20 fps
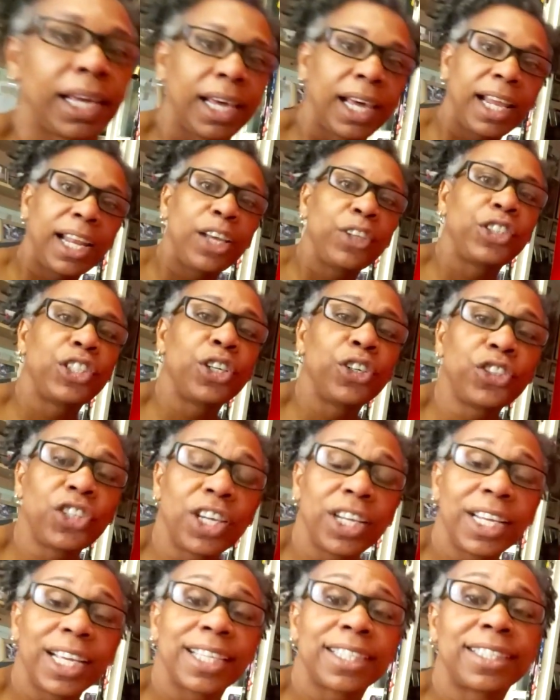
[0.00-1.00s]
Hello,
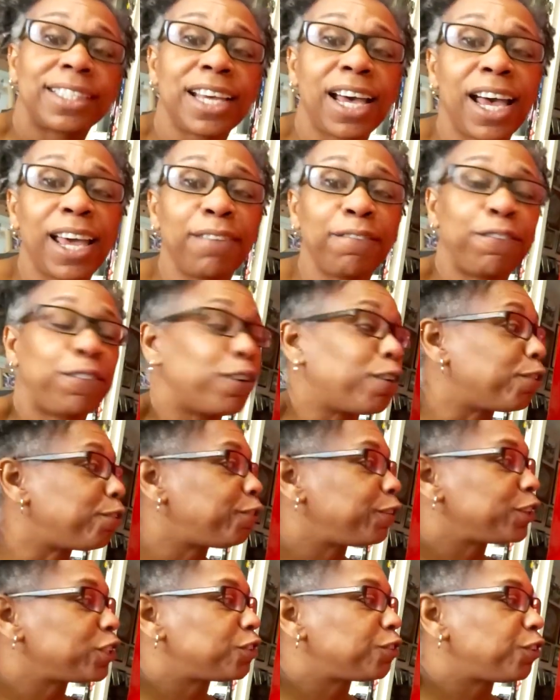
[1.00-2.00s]
children. It's time for
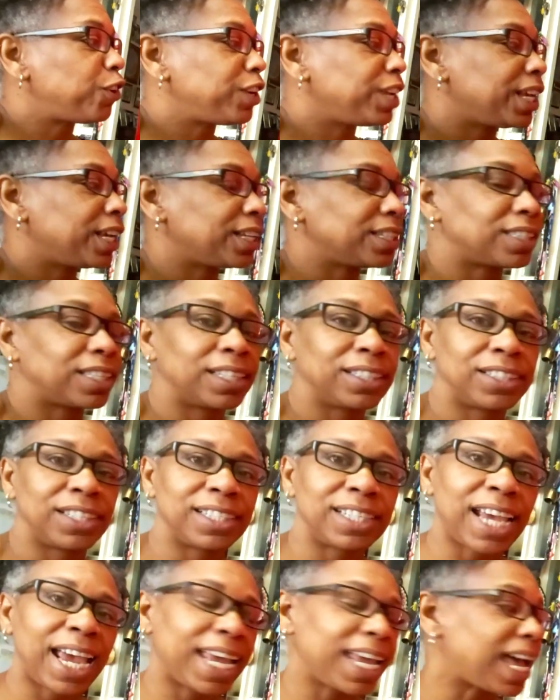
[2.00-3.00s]
Fridge Phonics, and
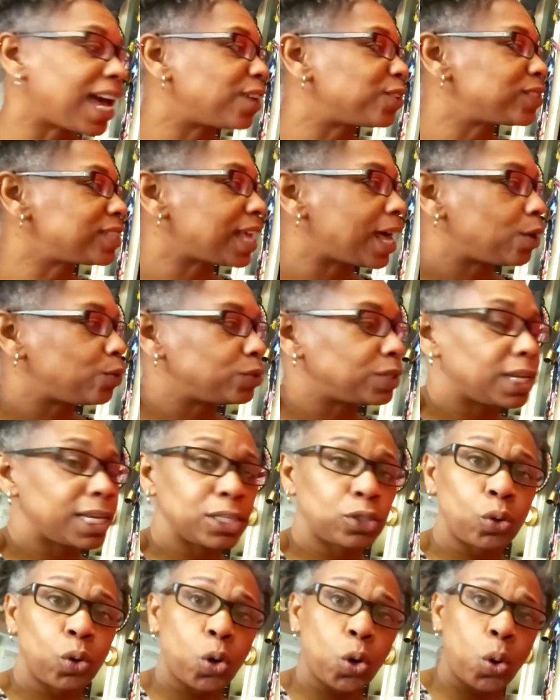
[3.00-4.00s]
today our sound
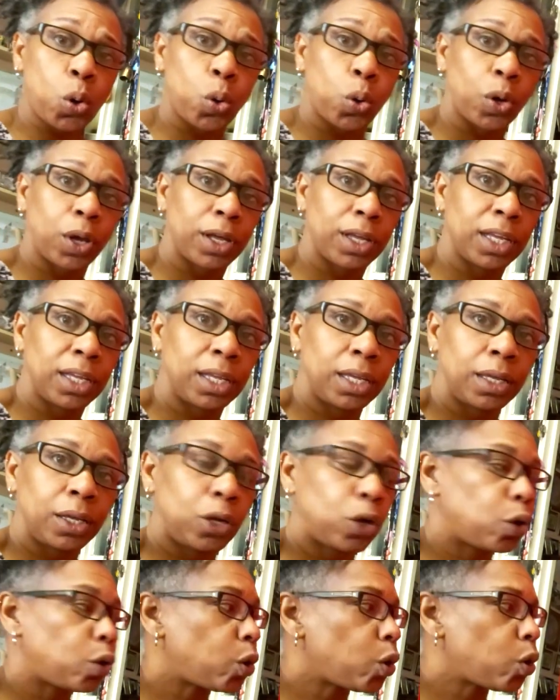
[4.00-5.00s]
is oh,
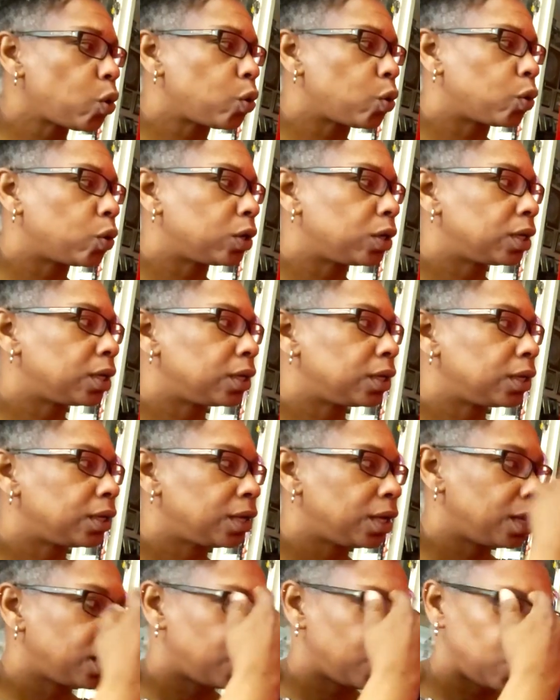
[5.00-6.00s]
oh.
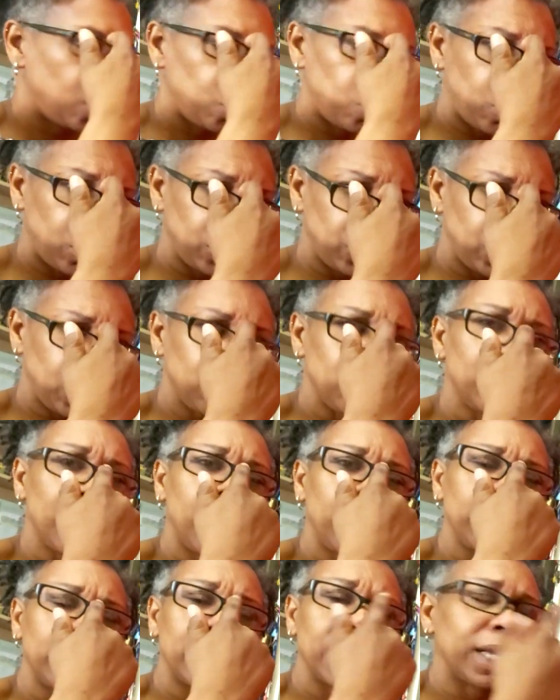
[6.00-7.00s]
What do you
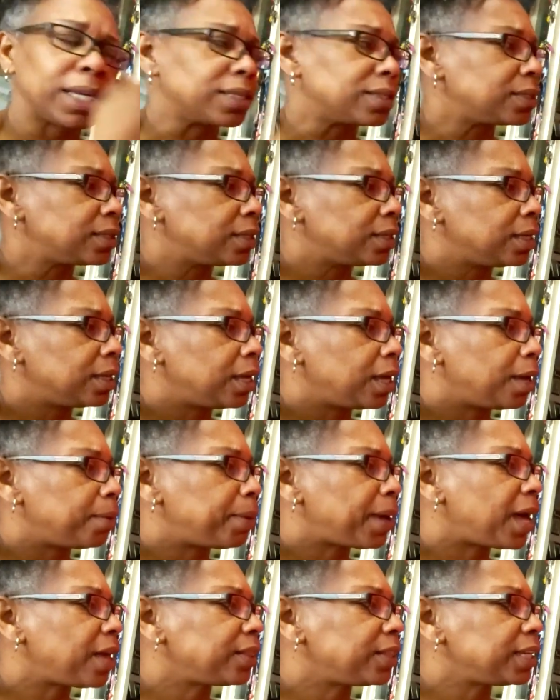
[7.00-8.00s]
notice
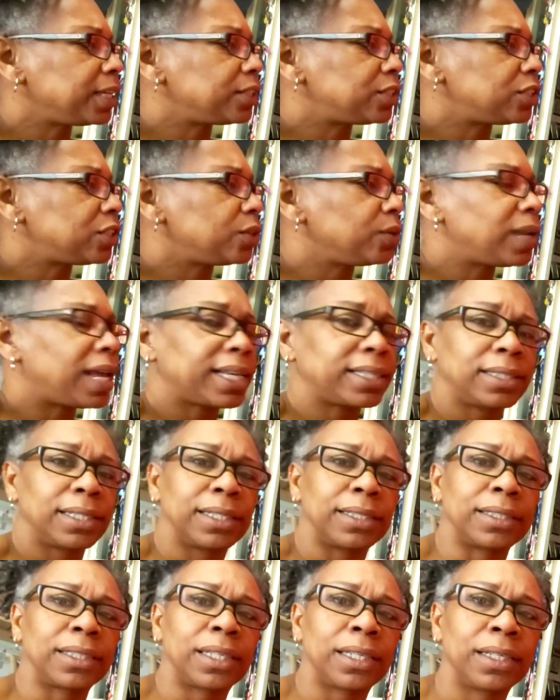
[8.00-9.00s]
about these two
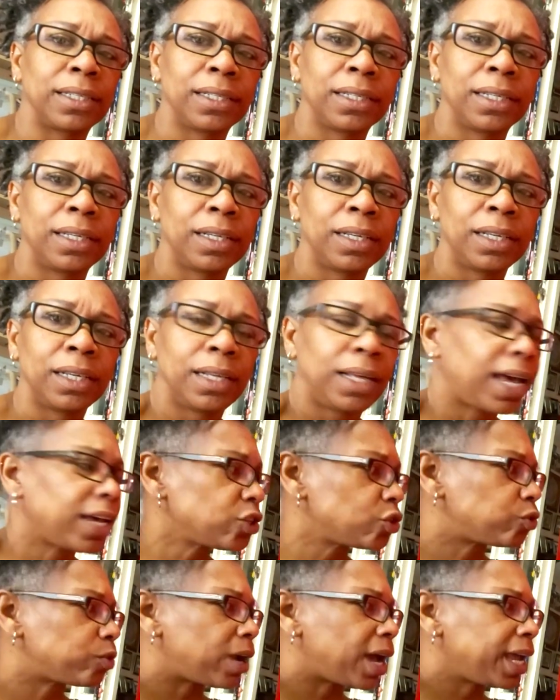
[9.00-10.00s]
letters?
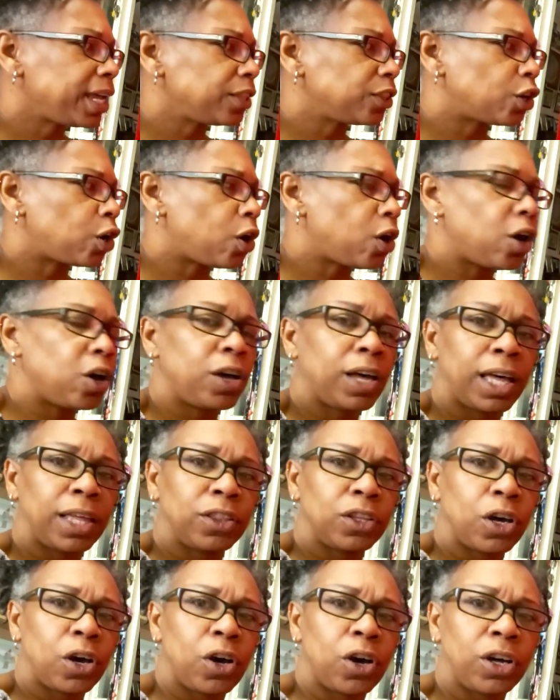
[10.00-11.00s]
That's right, the oh
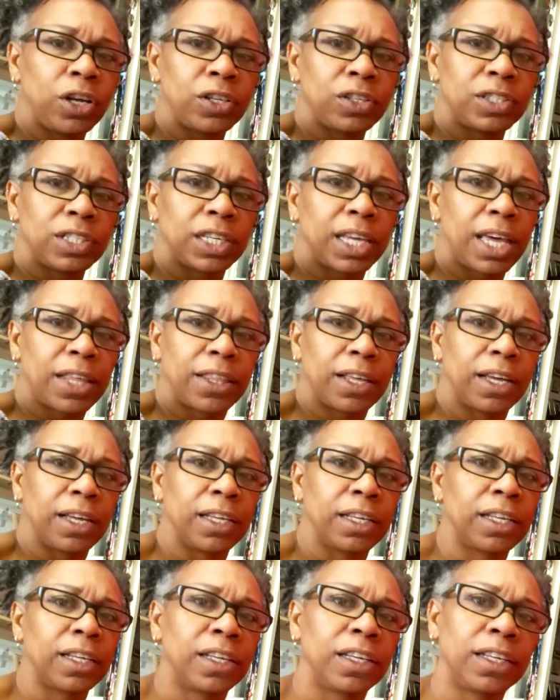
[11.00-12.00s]
and the oh together.
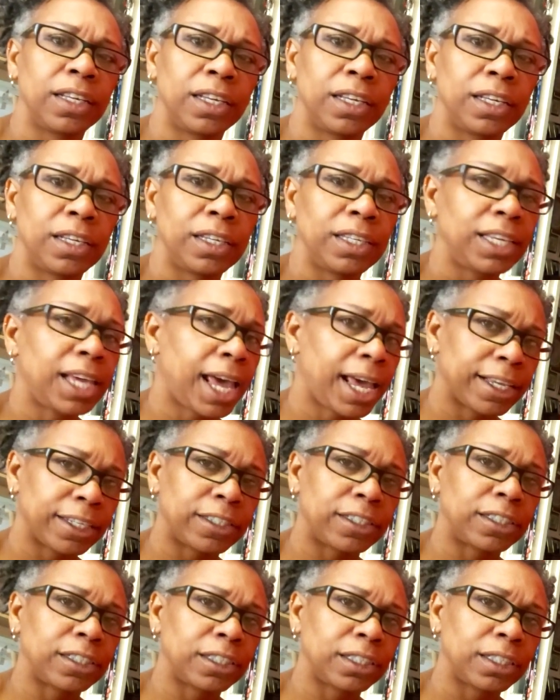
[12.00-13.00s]

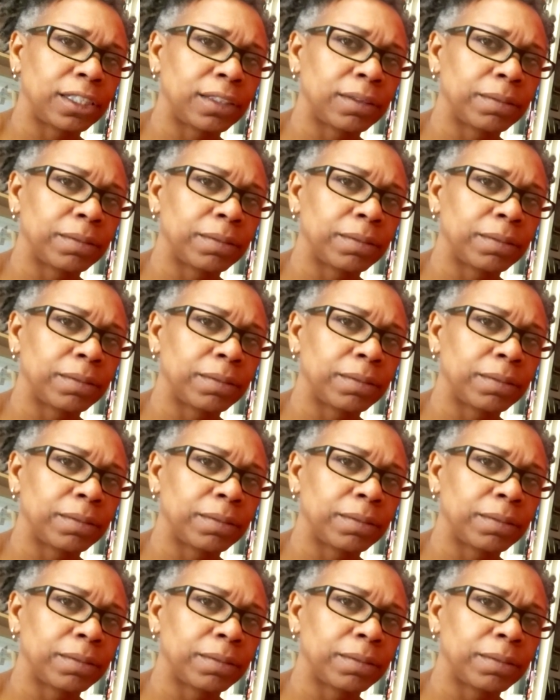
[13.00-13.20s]
Yes.